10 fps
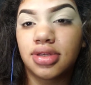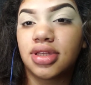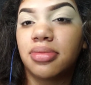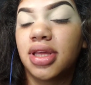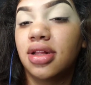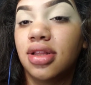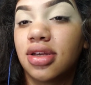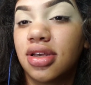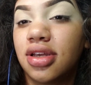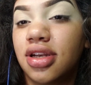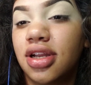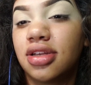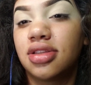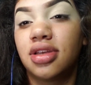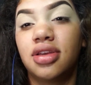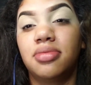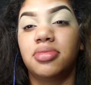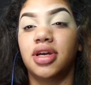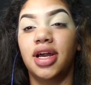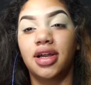Cause I mean, it look good and
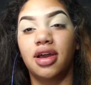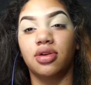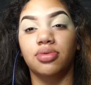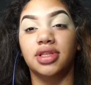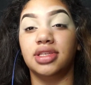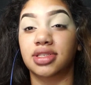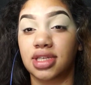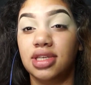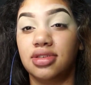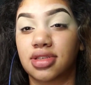everything, but I gotta really see.